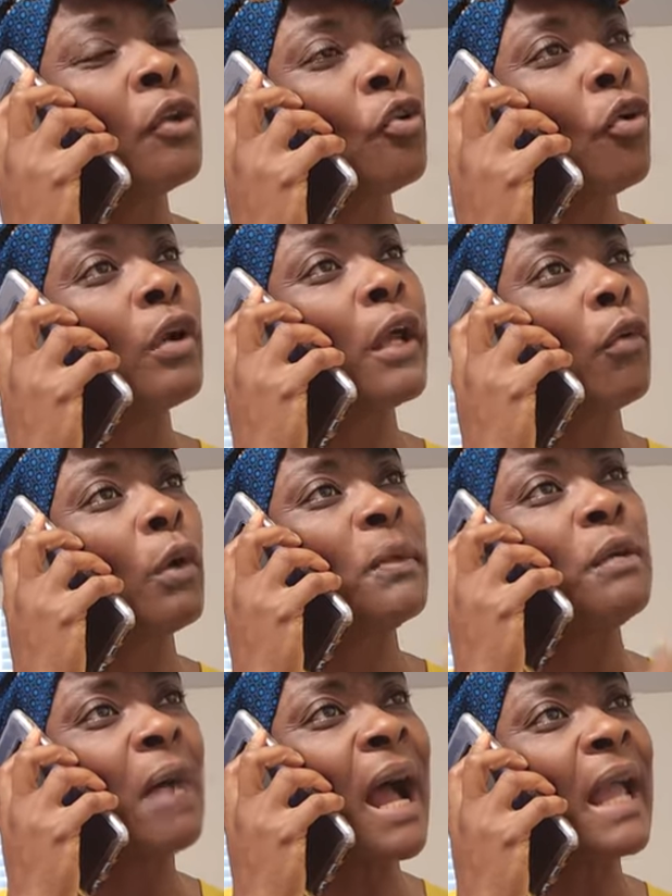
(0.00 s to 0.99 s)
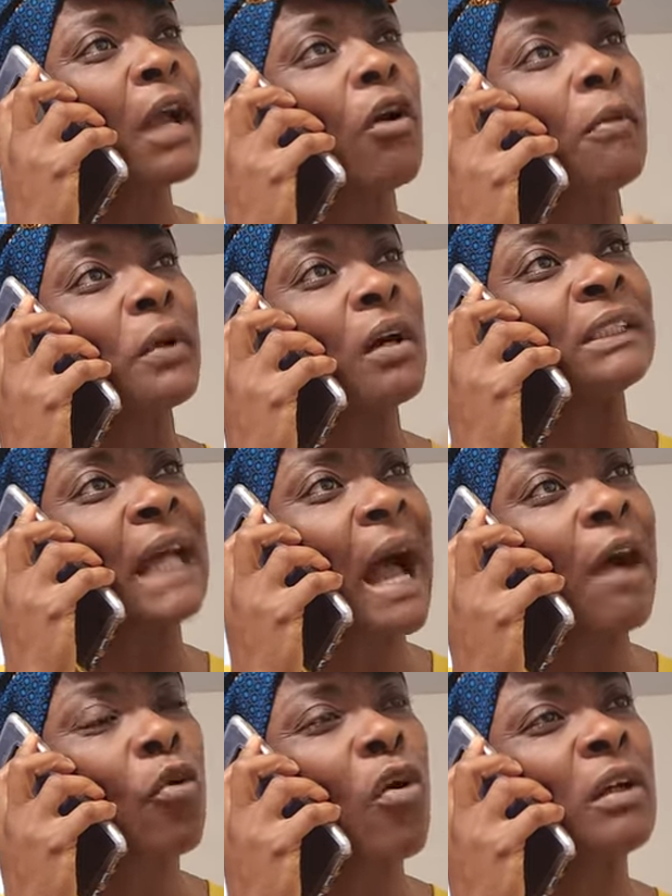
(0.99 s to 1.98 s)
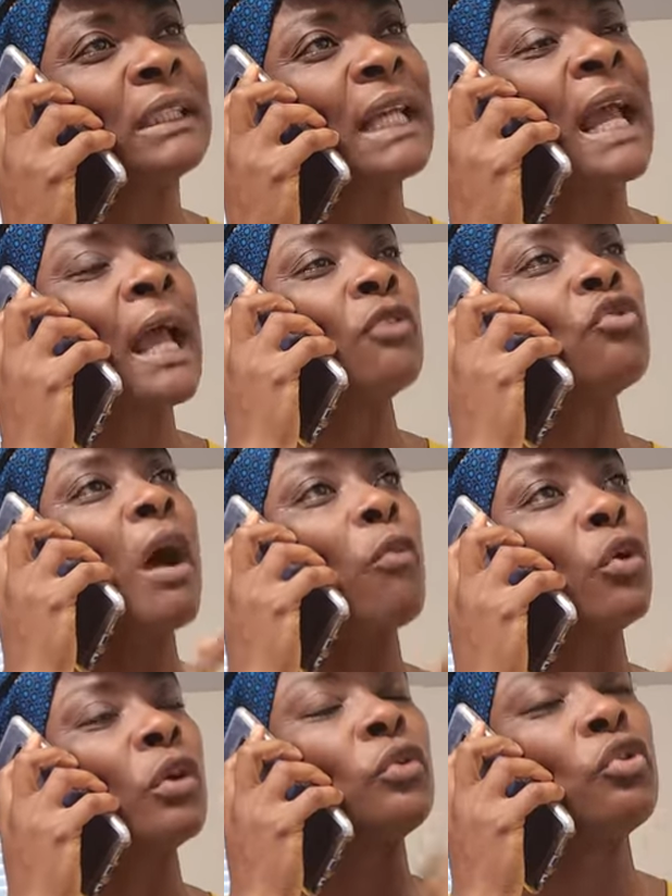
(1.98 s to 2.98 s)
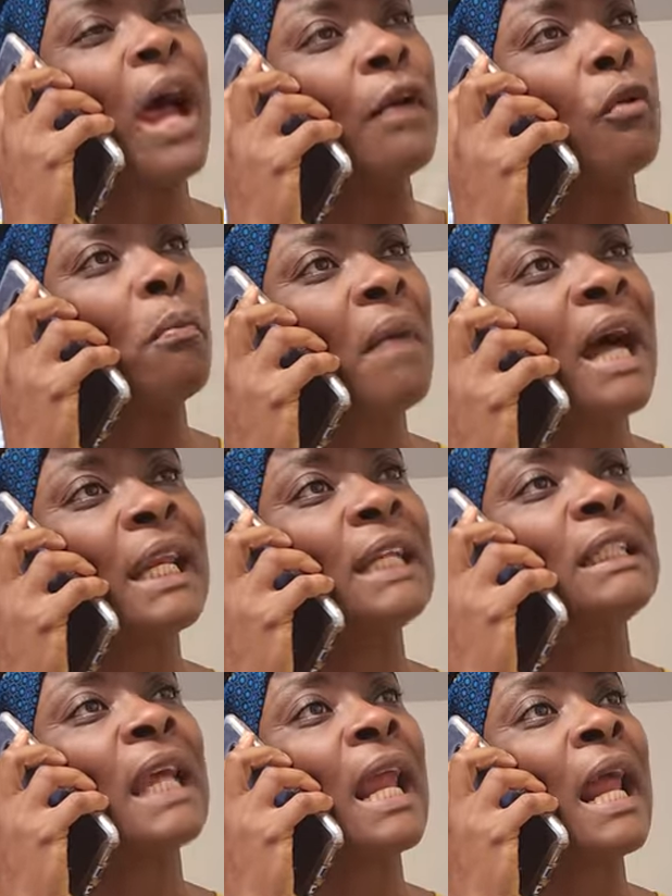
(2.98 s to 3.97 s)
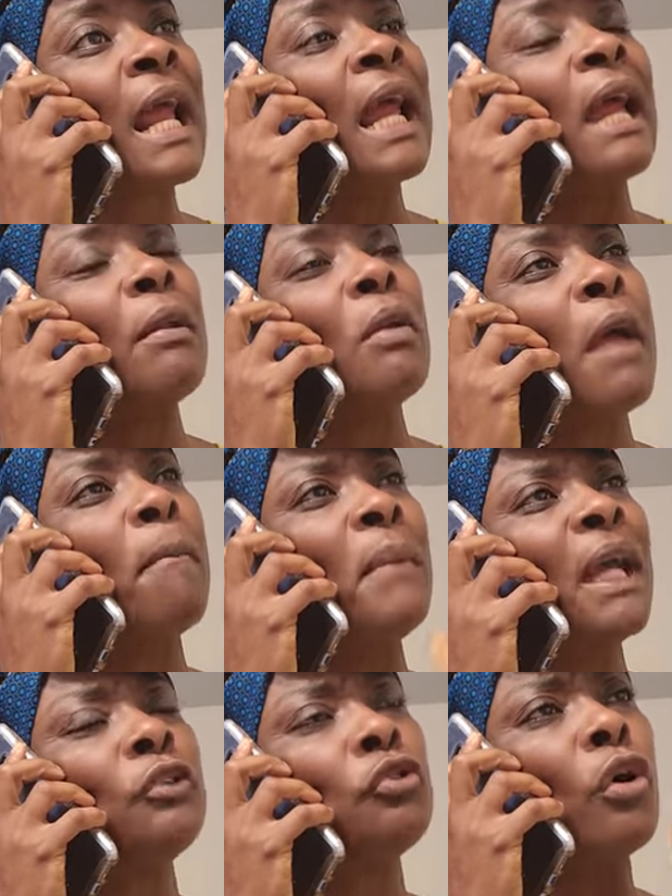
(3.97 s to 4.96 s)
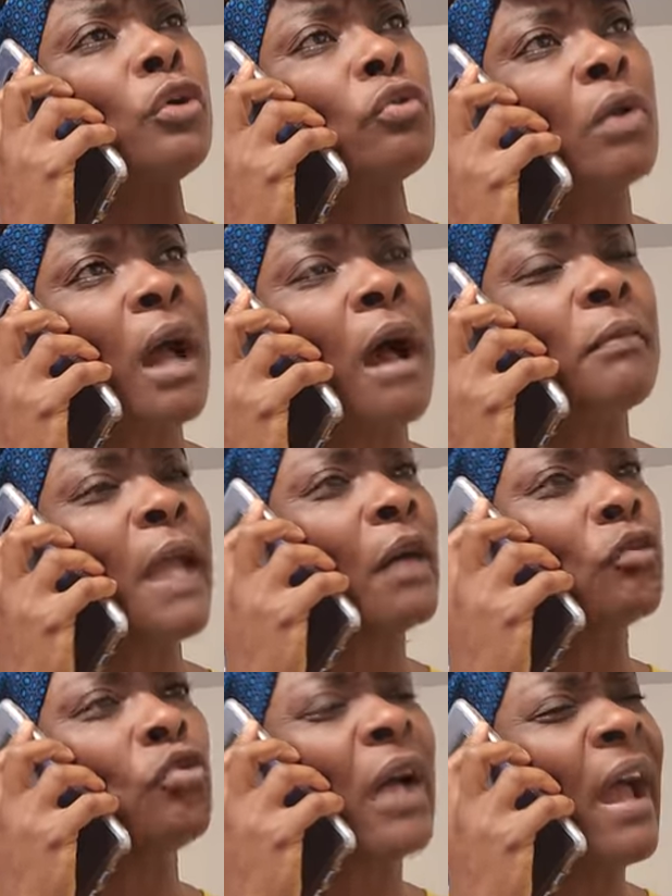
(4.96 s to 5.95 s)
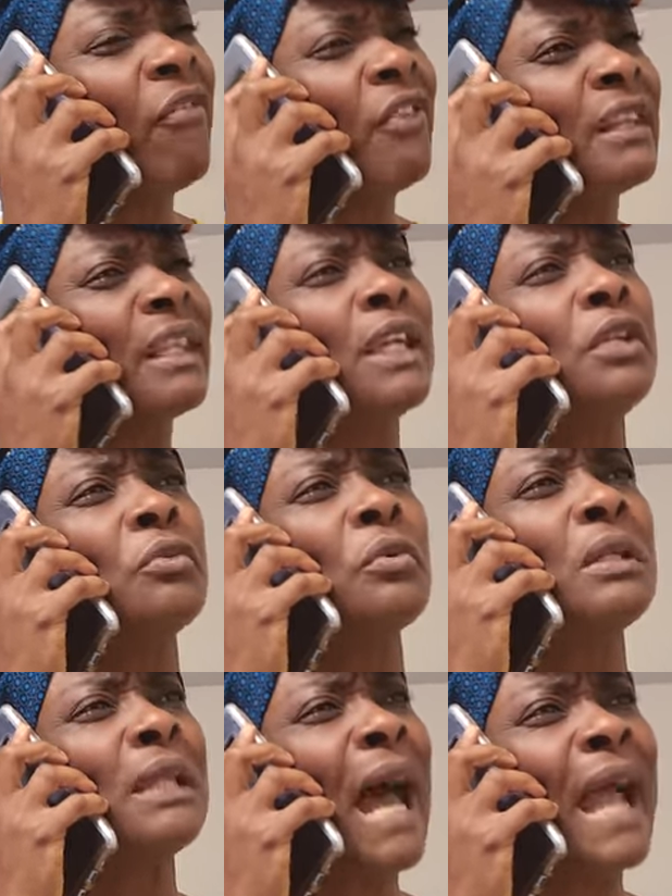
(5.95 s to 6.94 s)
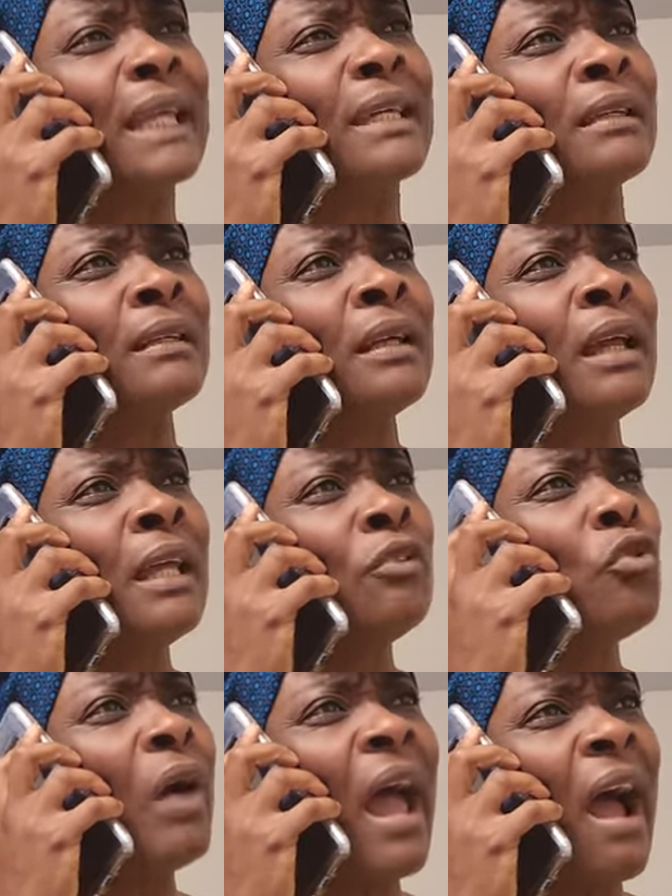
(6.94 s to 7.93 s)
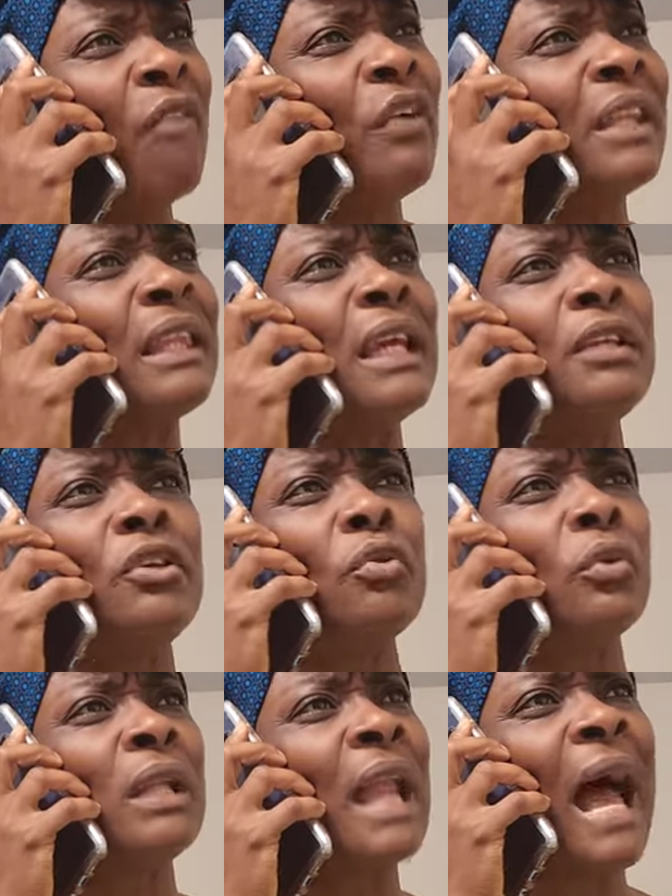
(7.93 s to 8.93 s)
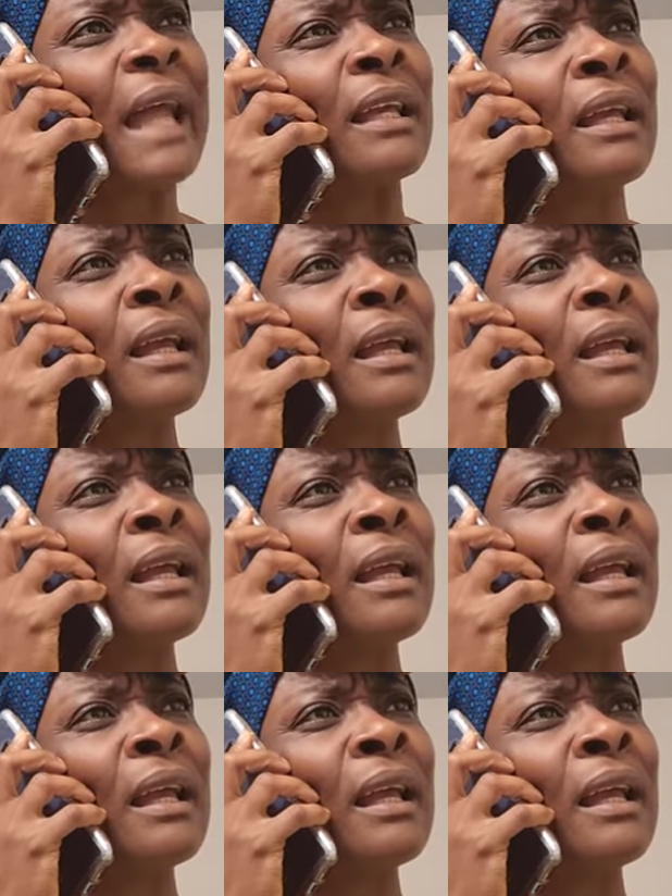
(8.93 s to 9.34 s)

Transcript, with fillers: No, it will be my anger because I caused it. So I will try to manage it and then make sure you calm down. Do everything you like. Do everything you like